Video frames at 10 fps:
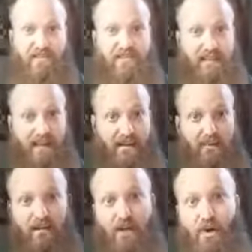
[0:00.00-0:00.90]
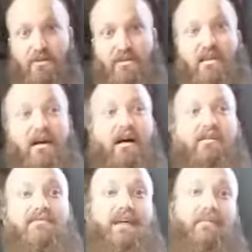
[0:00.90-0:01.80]
Dan Mendoza of
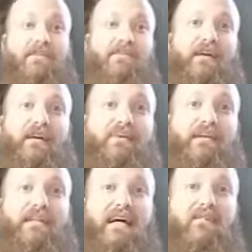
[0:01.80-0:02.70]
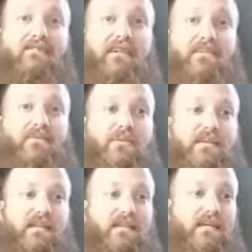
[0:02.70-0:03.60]
Zombie Tramp and Dollface, was
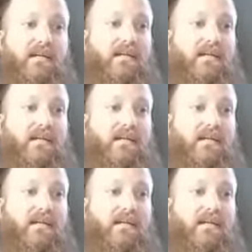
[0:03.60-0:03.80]
there.